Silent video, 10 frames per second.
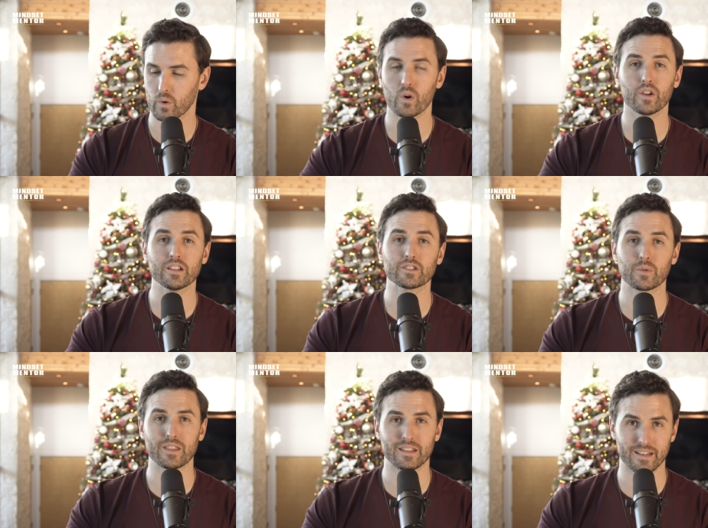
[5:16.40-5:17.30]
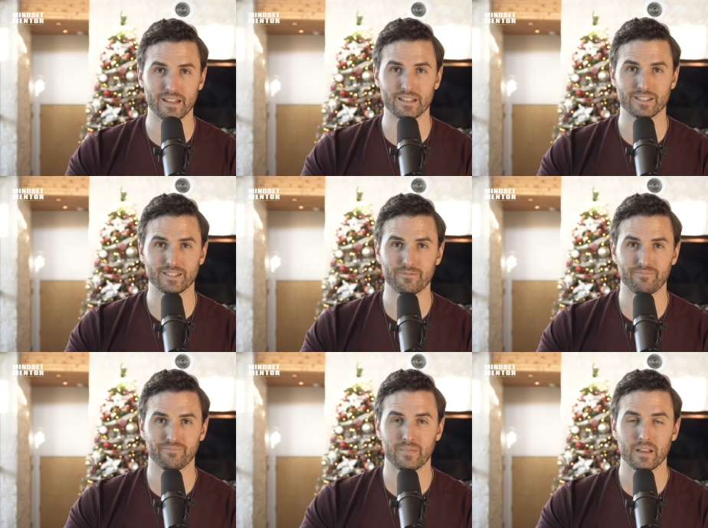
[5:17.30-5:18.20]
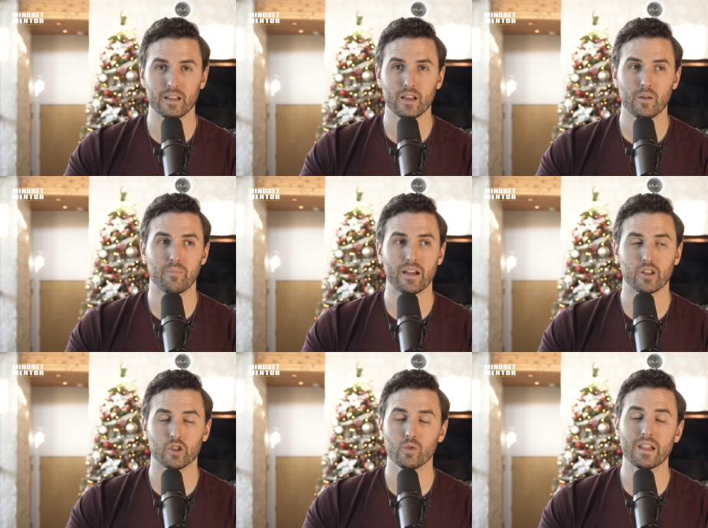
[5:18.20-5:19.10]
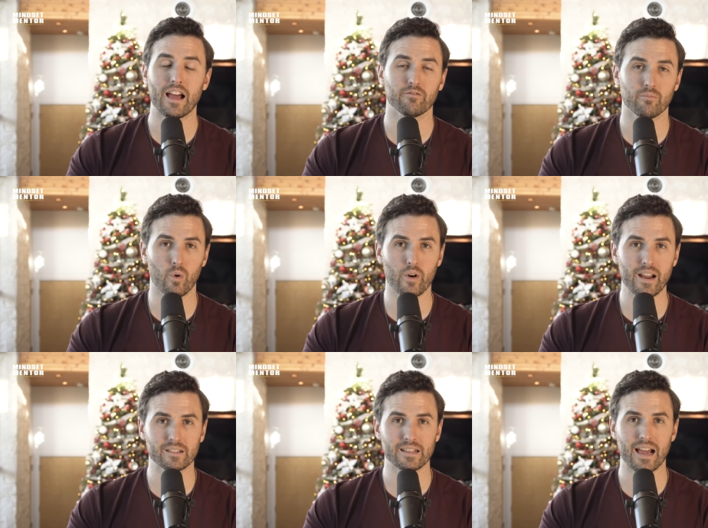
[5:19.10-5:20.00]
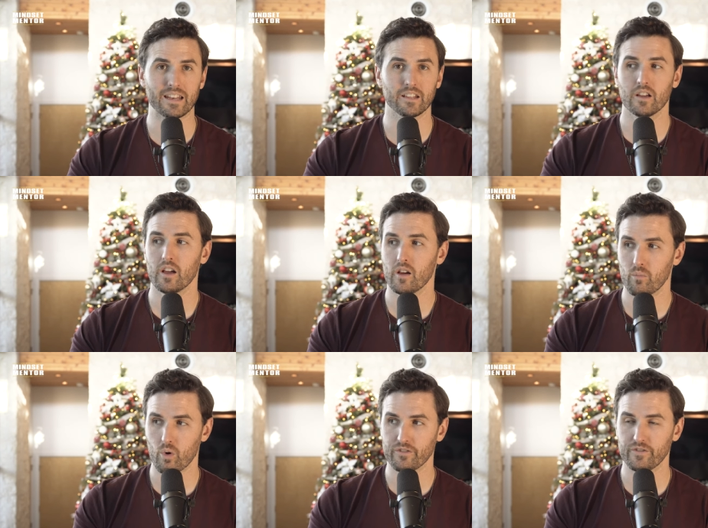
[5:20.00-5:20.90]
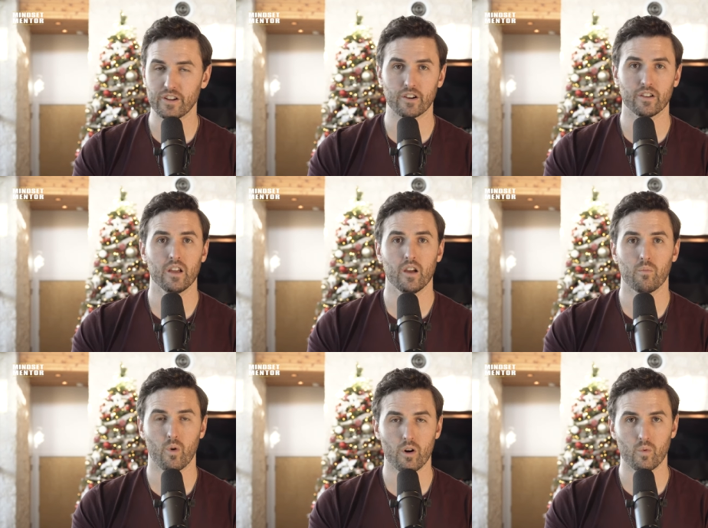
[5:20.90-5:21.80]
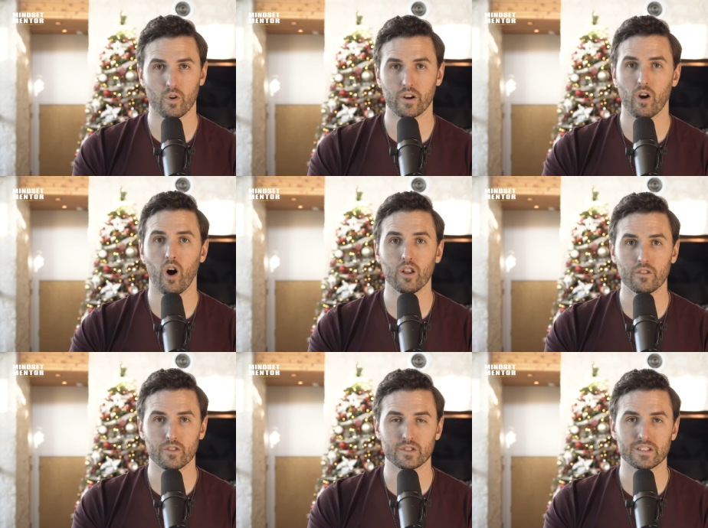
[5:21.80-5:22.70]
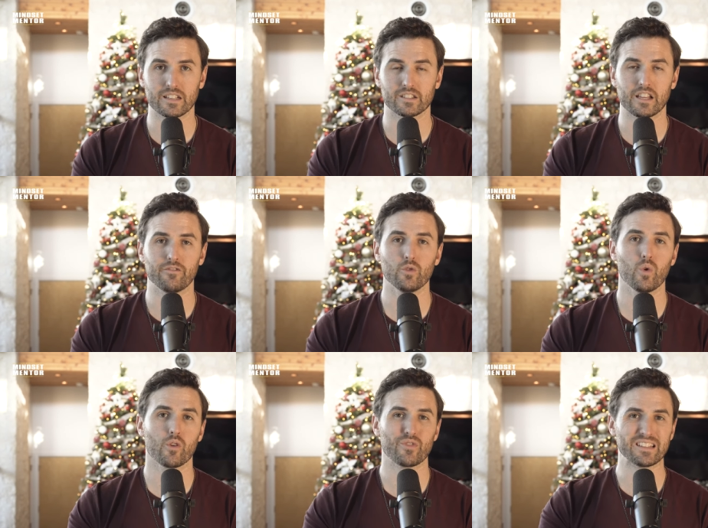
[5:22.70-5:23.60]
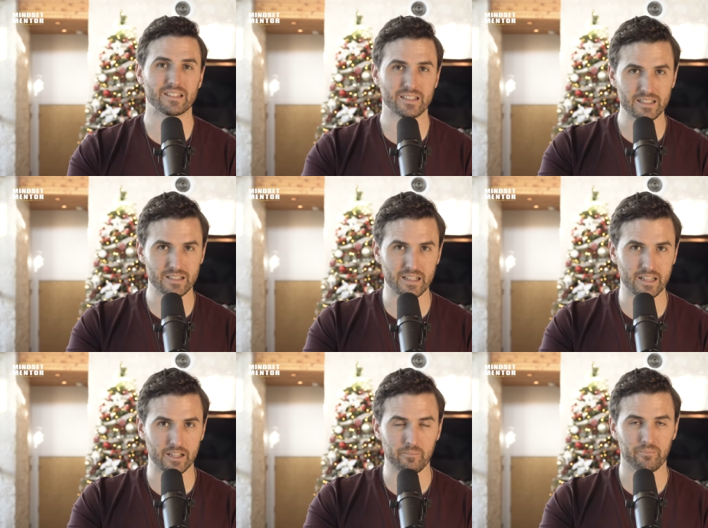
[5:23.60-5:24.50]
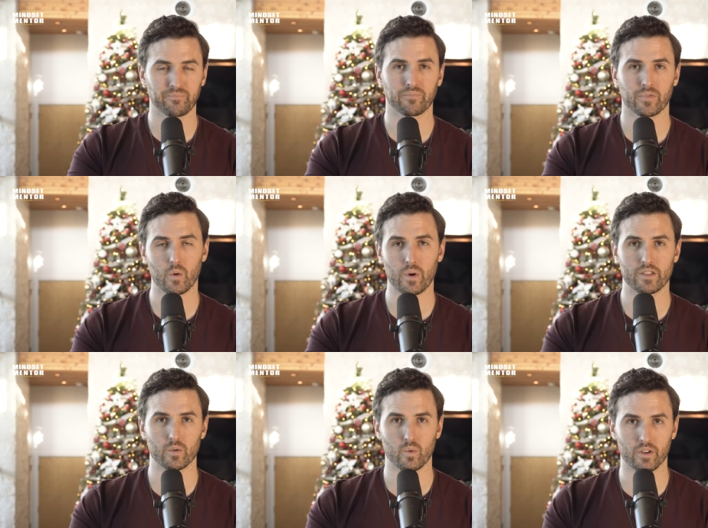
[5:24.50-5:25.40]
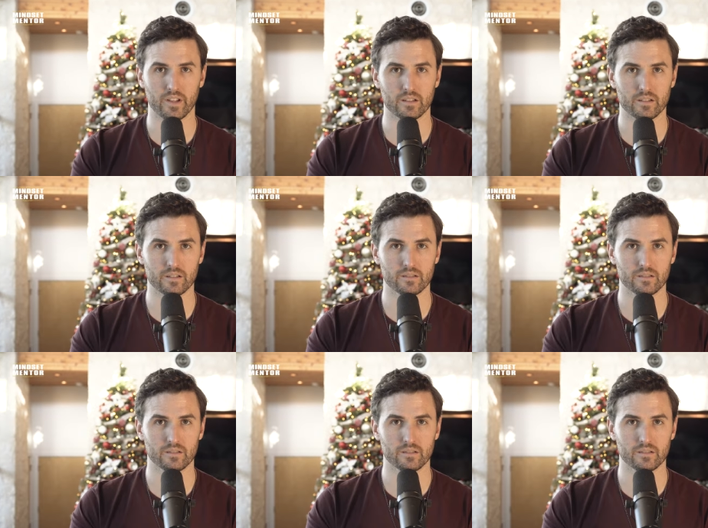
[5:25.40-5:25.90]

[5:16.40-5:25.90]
The world is the way that it is. But you will have more anxiety, more fear, more worry, all of those things if you are resisting the way that the world is.